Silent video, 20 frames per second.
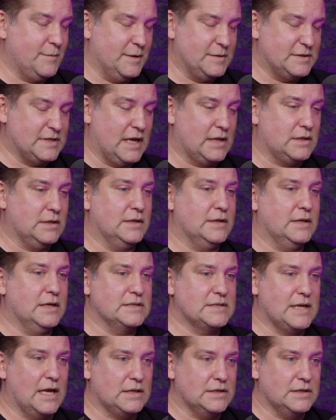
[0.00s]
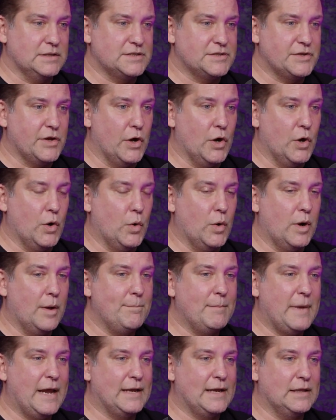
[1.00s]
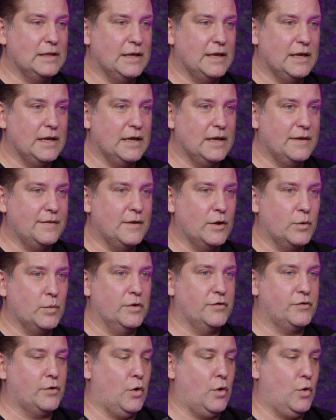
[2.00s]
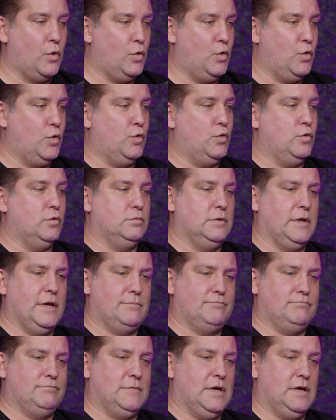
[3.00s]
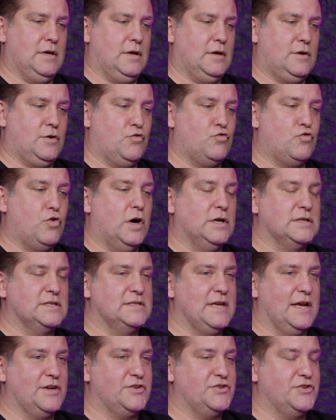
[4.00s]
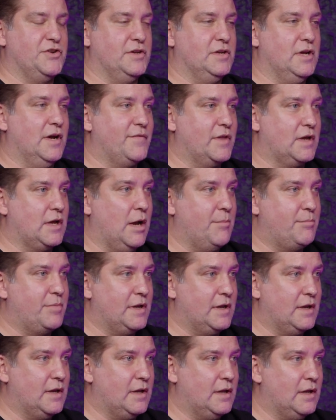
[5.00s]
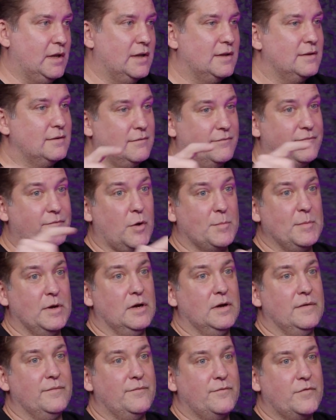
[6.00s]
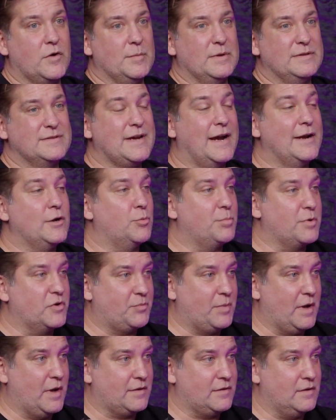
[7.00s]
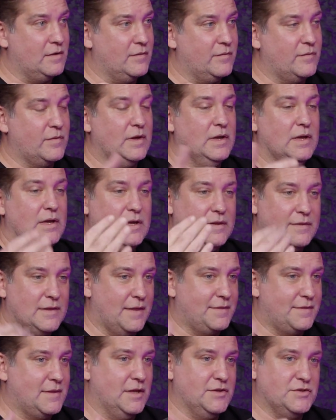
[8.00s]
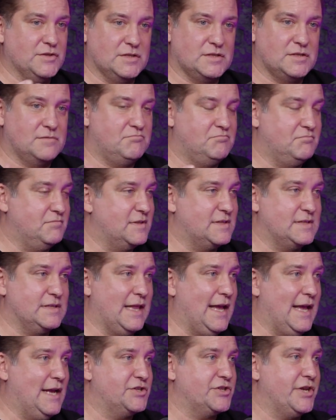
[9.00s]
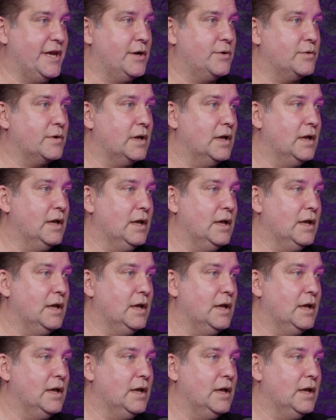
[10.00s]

exactly exactly so mainly there was a whole like uh, cross section of the company from a from a title perspective that they just slashed out